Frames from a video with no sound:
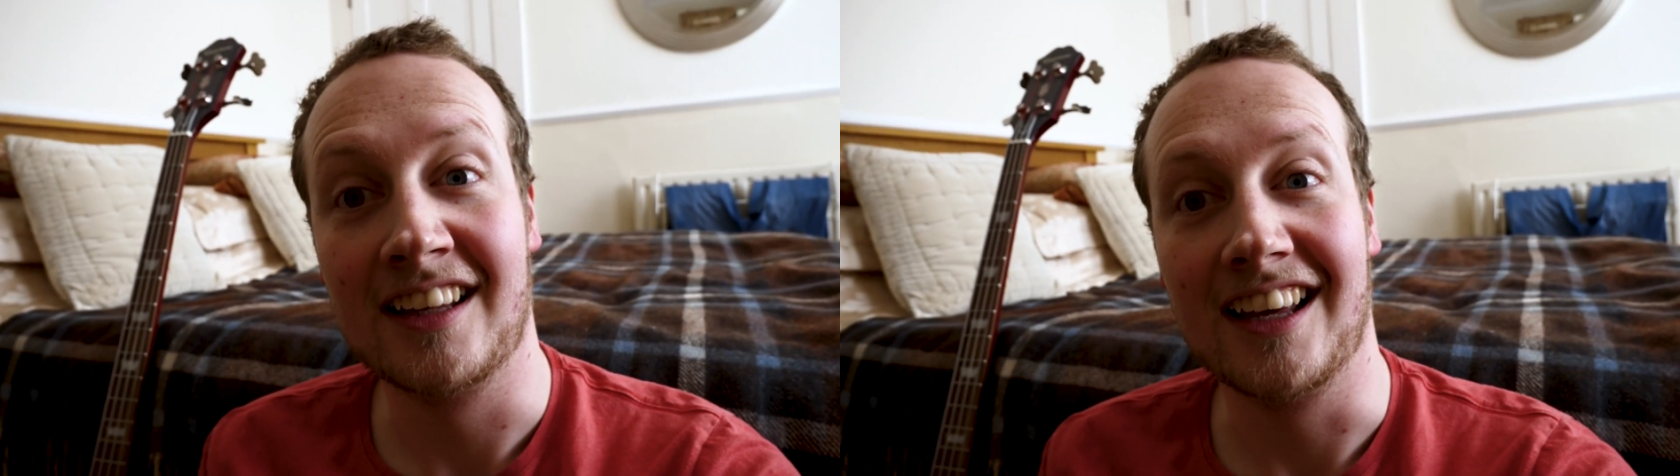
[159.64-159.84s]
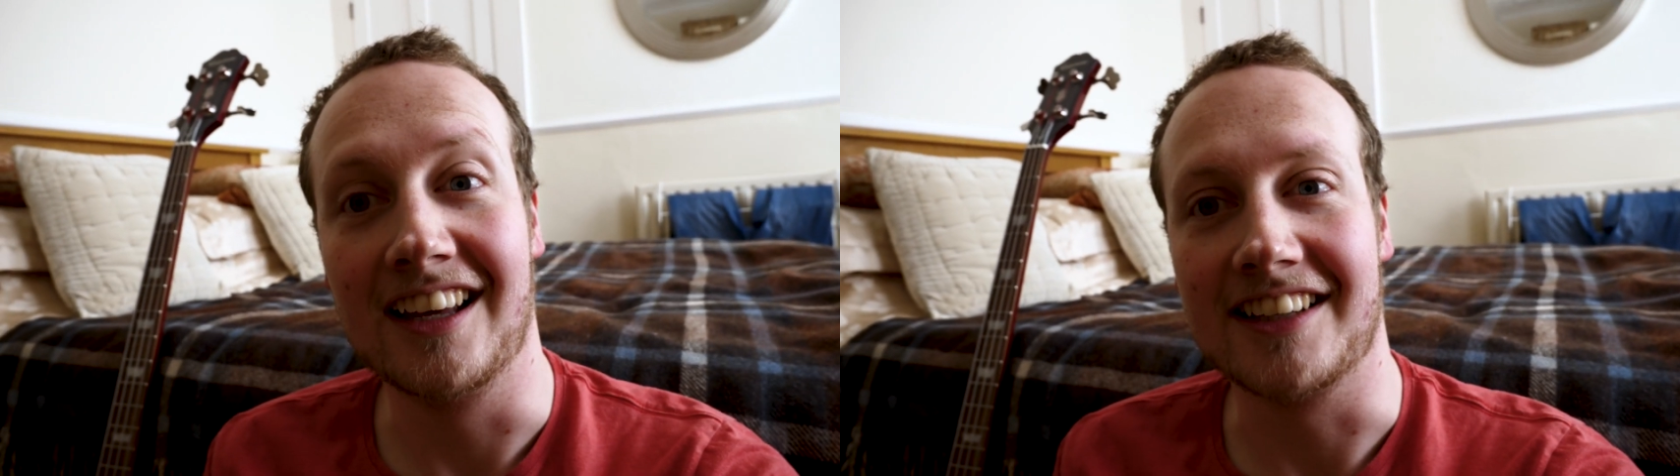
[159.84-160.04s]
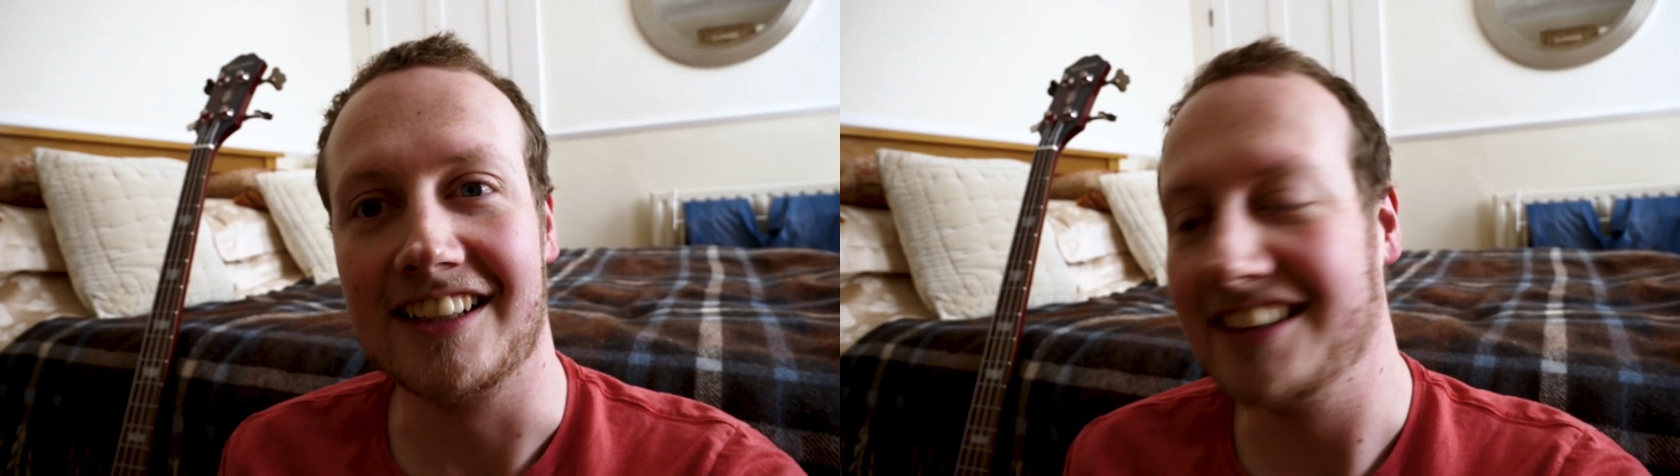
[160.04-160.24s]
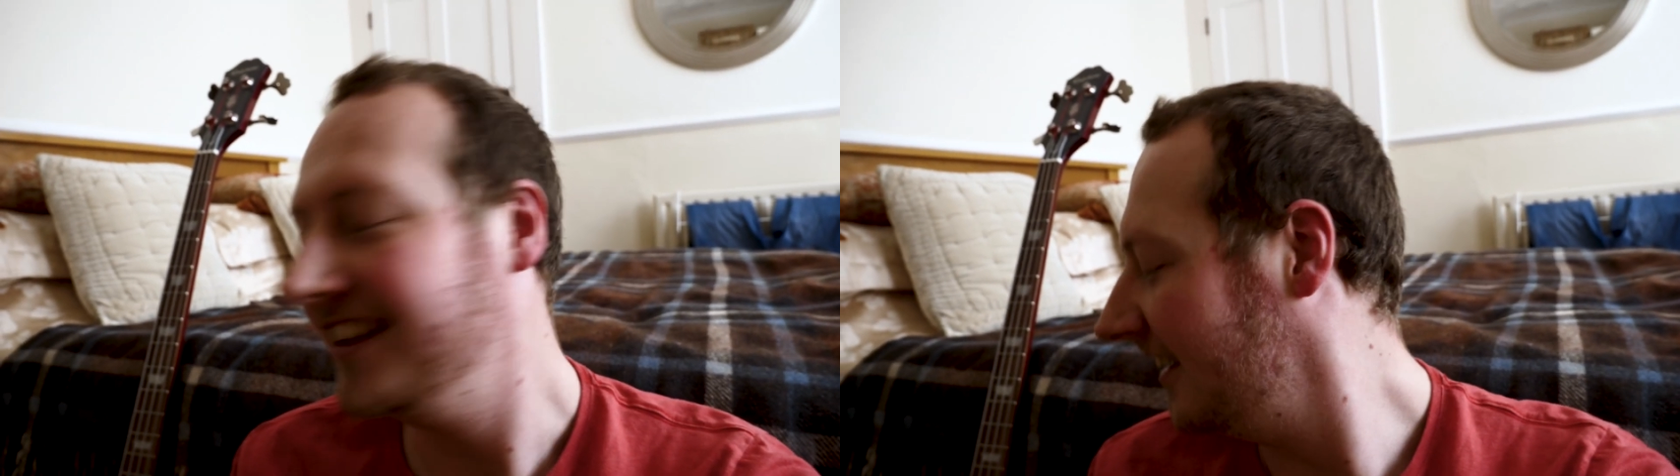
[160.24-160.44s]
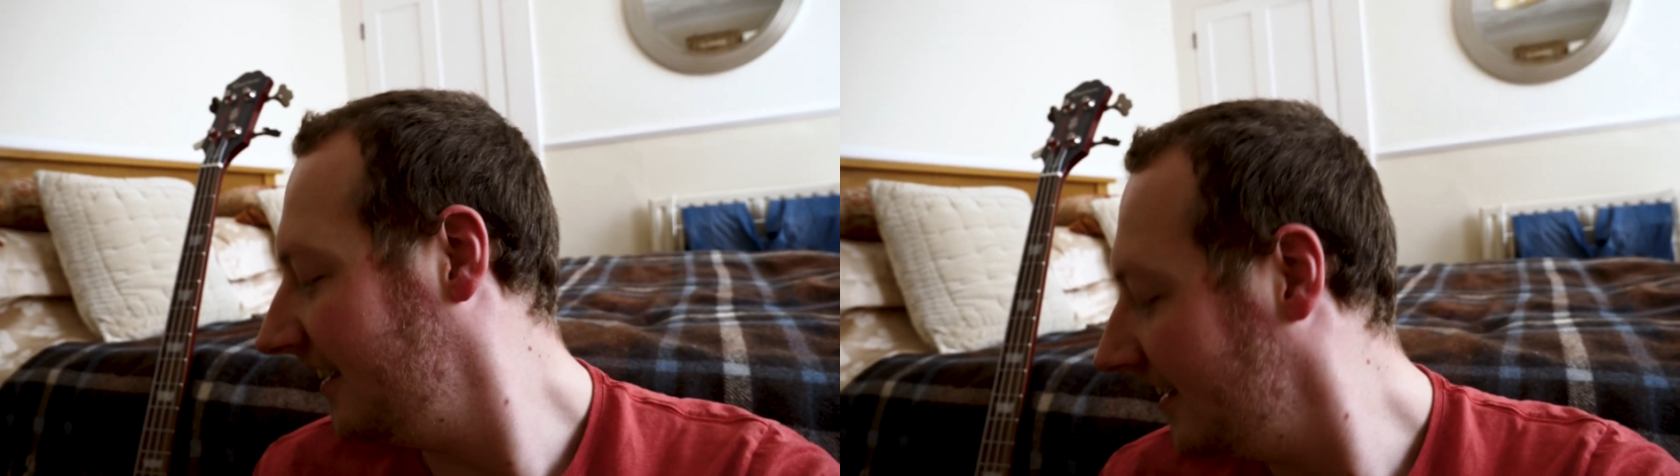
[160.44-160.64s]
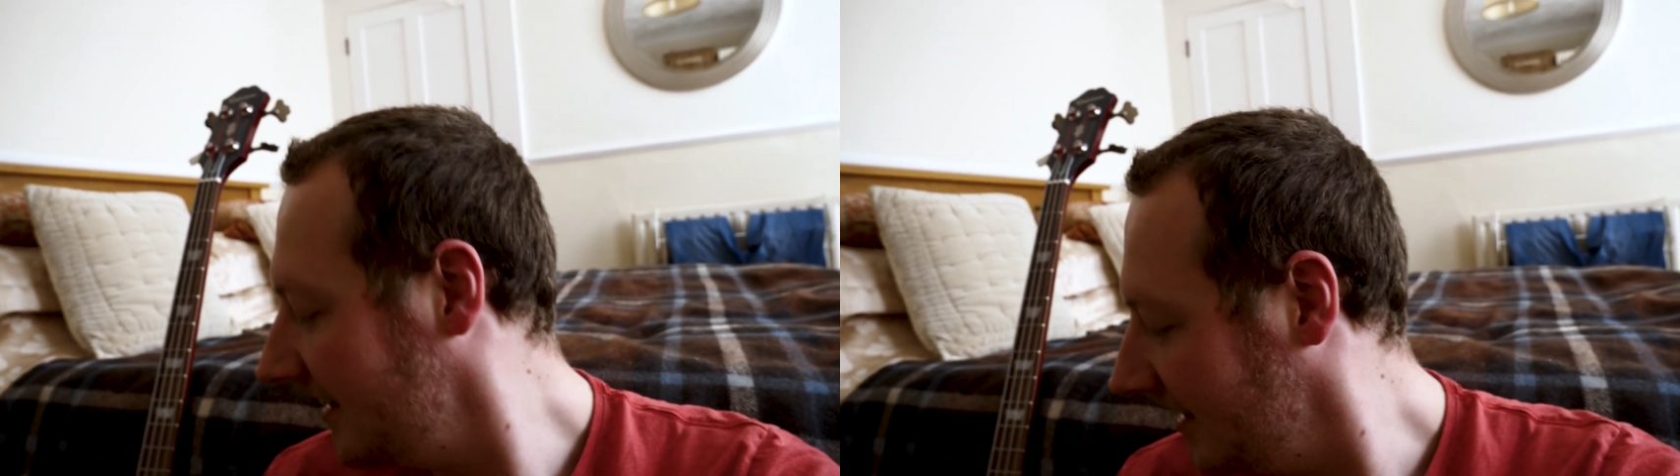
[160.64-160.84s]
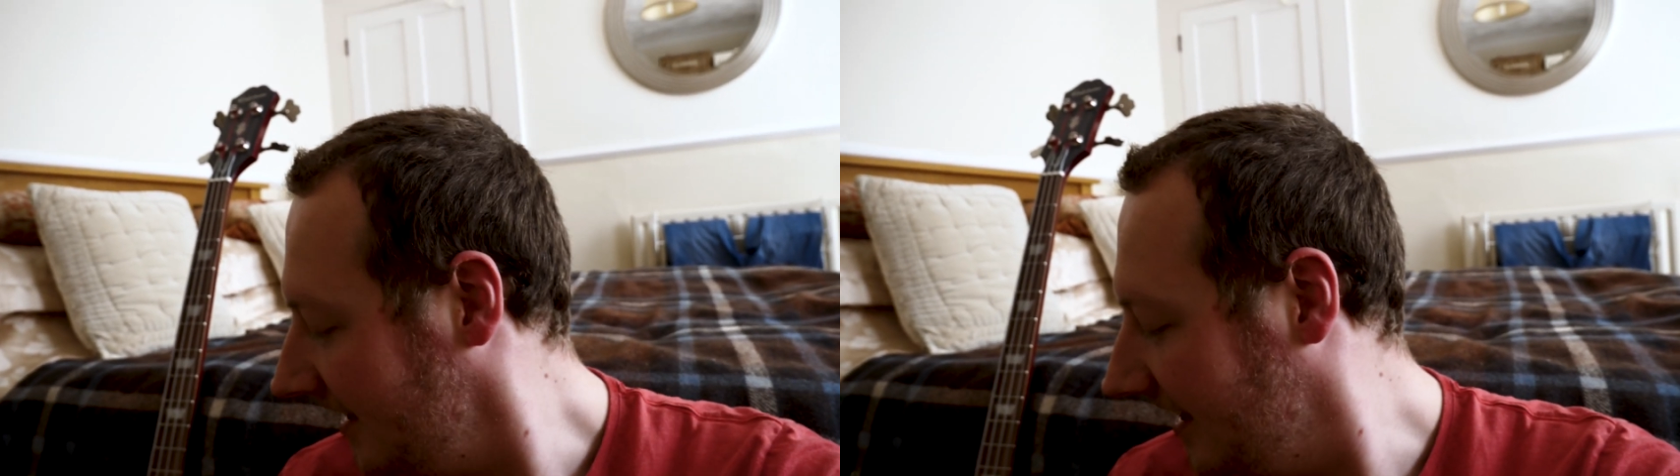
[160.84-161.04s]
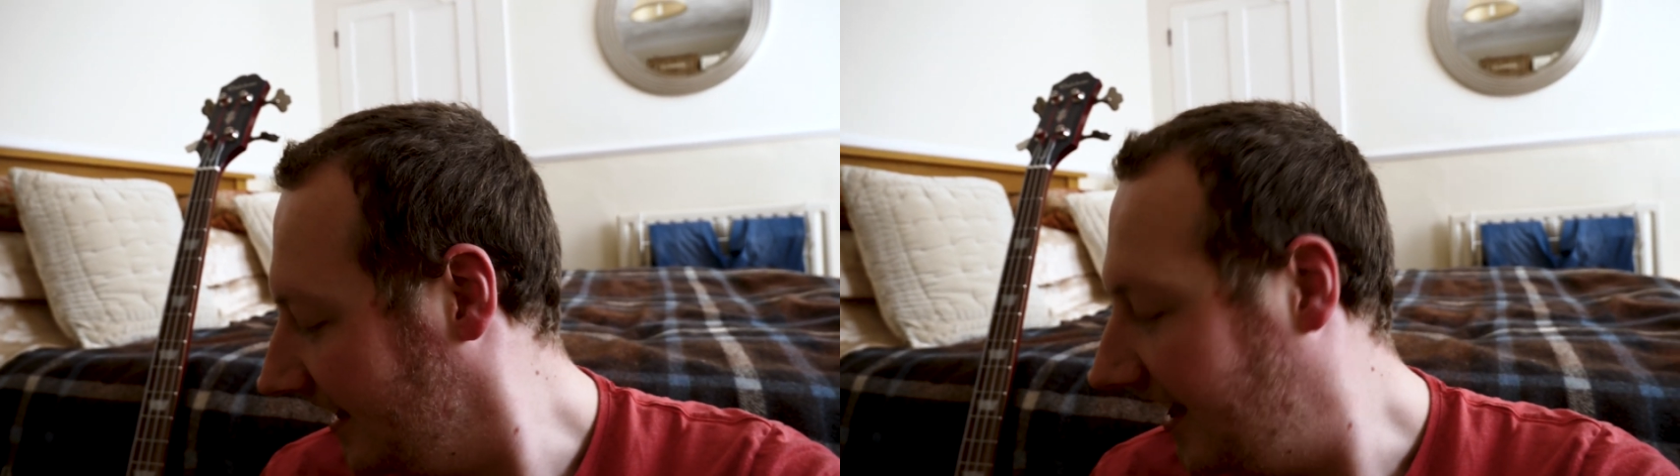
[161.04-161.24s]
That's handy.
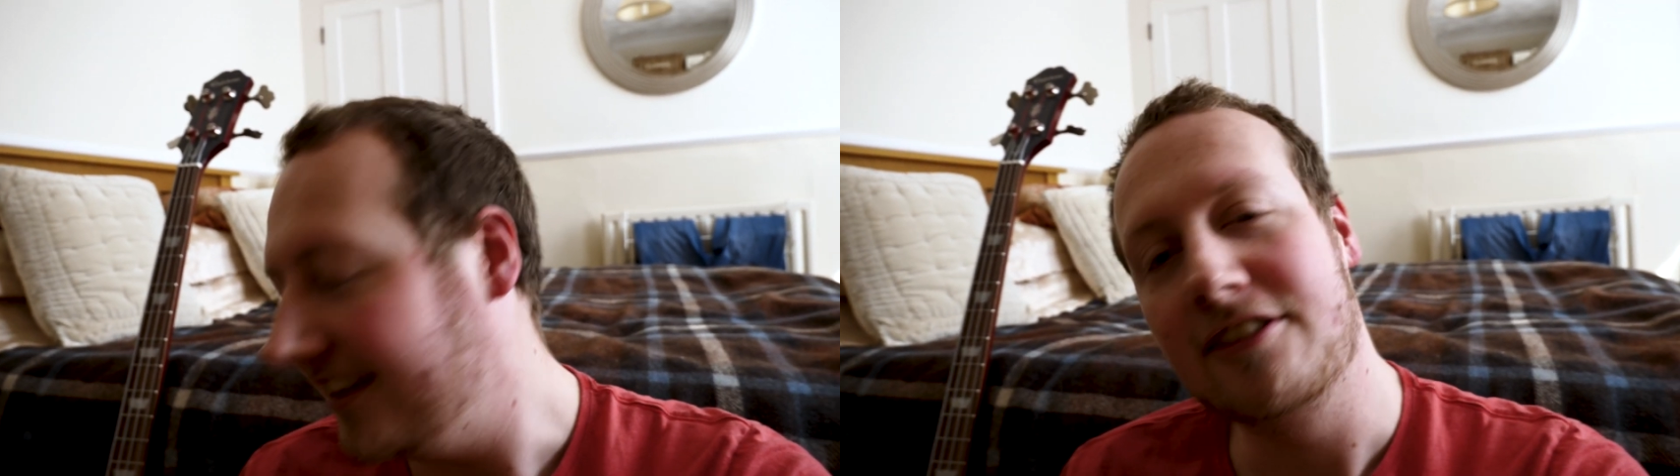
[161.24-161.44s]
I